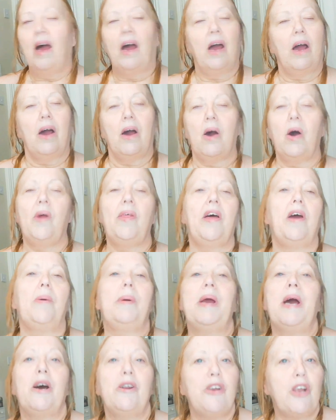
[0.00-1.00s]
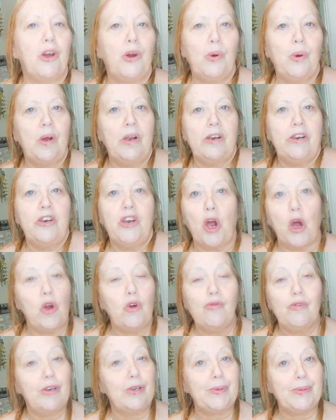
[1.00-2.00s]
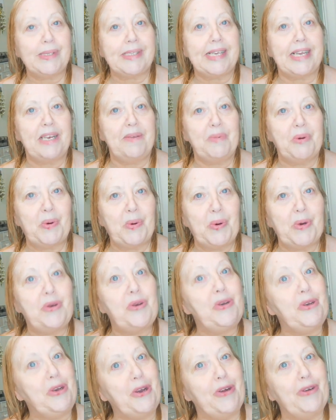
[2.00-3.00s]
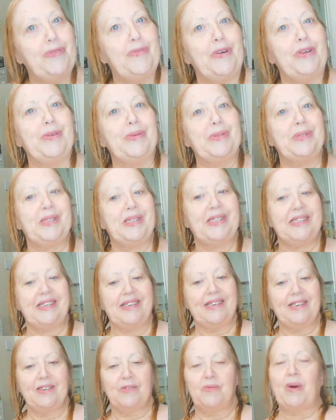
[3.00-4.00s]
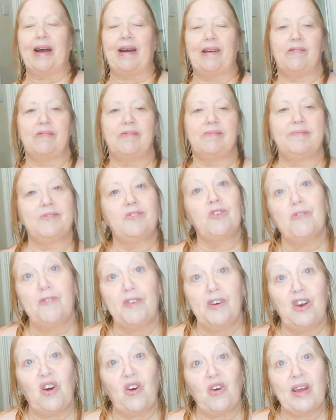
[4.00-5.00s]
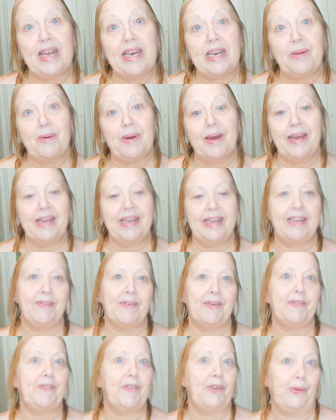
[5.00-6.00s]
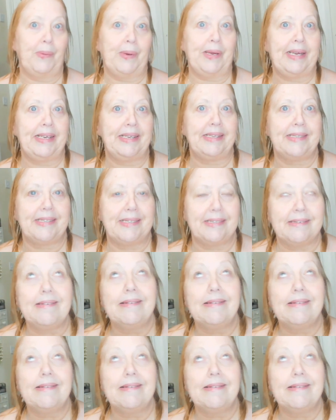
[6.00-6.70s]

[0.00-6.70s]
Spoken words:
oh, there we are, no roots anymore, no roots. Well, not for long anyway, give it a few weeks.